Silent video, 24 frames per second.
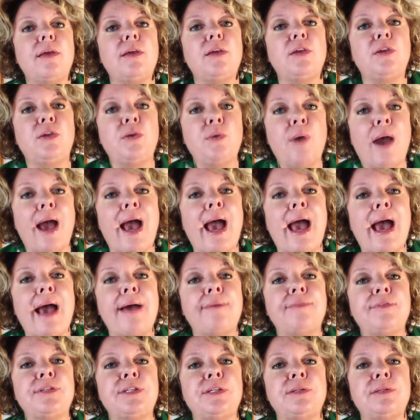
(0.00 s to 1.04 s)
you
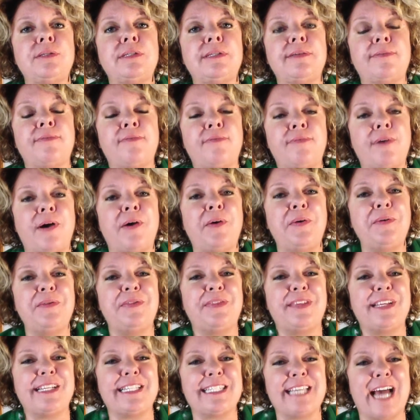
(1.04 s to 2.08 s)
have to devote
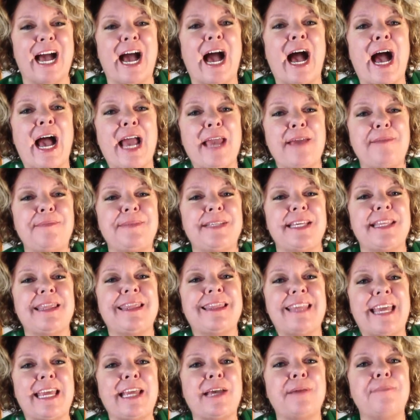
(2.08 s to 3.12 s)
the time to
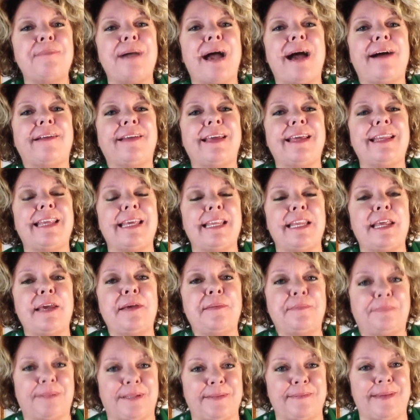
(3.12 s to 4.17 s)
think about it and
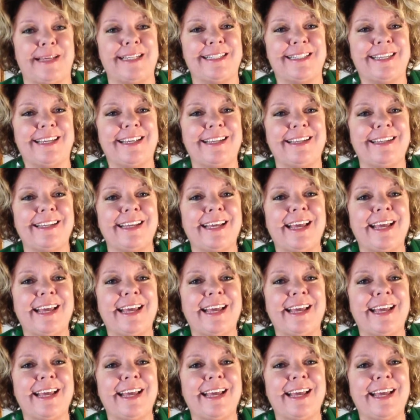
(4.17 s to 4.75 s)
implement it.